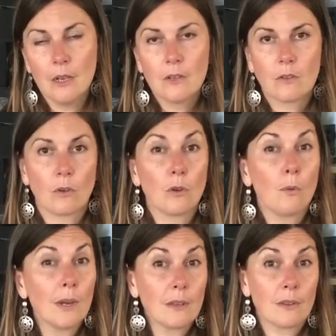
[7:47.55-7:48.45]
So you'll
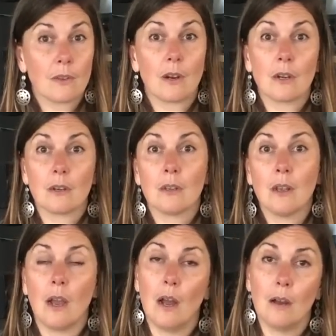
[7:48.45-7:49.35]
want to start
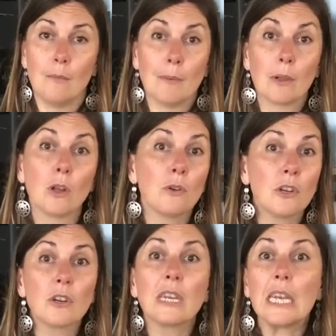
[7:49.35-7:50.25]
uh, maybe low to
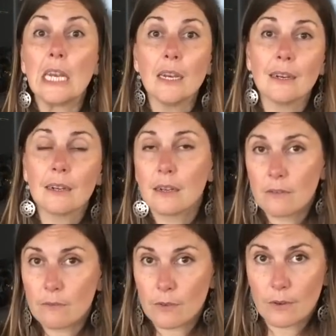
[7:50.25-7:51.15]
your knee
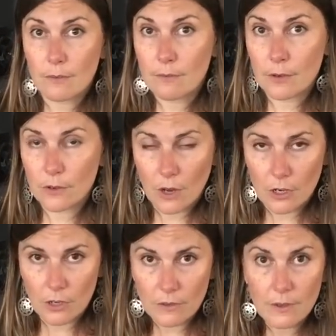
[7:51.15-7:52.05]
for, for
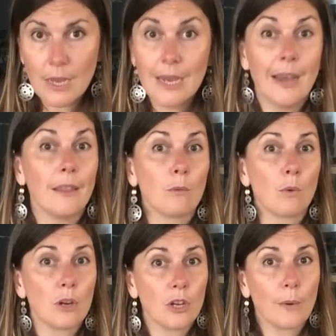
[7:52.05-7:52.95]
starters, and then
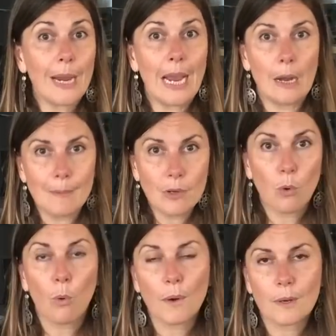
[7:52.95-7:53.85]
work your way up
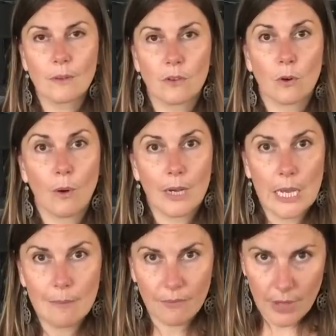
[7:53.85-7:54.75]
towards your quad
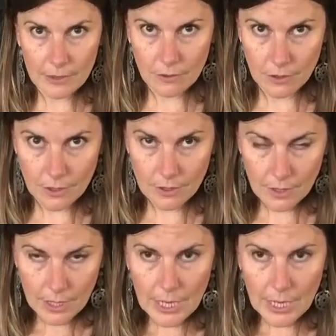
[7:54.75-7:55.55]
hip flexor.